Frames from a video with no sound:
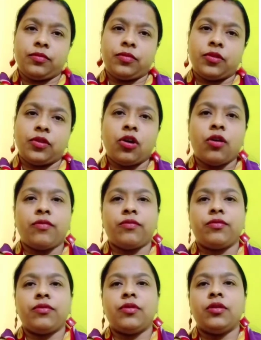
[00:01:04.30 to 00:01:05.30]
of
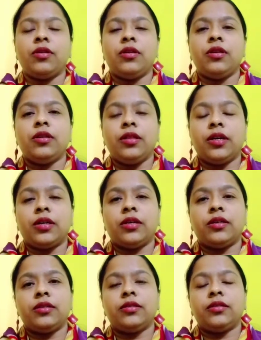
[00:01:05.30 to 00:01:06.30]
the
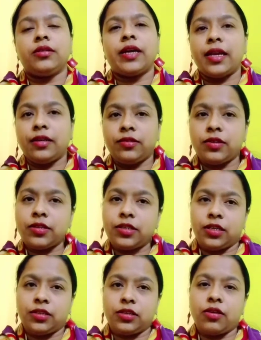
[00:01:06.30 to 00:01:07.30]

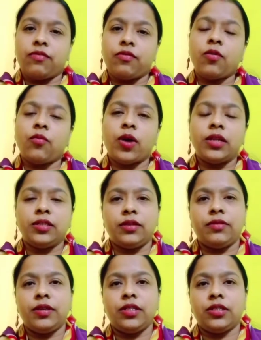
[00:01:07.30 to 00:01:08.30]
characteristics from one
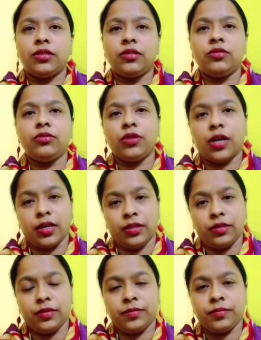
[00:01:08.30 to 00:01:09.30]
generation to the other,
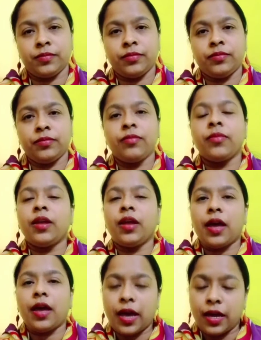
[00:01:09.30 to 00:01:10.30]

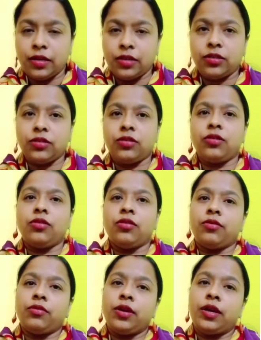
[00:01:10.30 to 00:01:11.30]
and
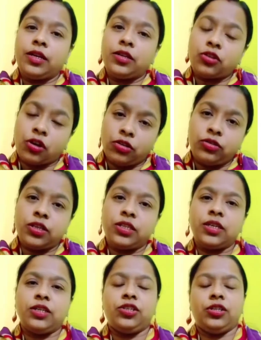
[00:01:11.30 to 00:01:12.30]
it is also
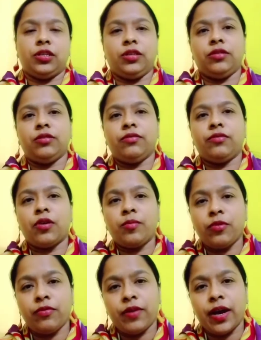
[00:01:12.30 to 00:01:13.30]
essential for
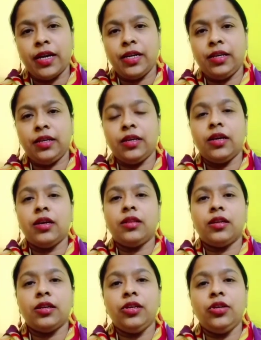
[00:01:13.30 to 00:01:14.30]
providing
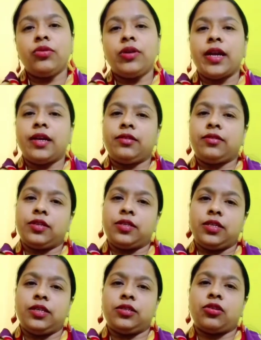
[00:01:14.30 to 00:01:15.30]
the new
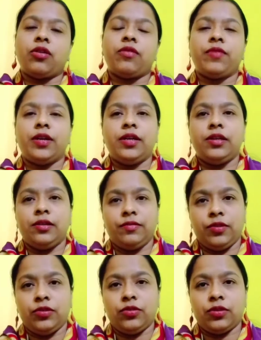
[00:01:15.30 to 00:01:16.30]
characteristics of an
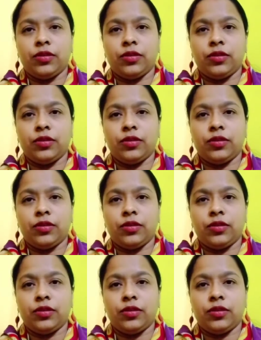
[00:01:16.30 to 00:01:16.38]
individual,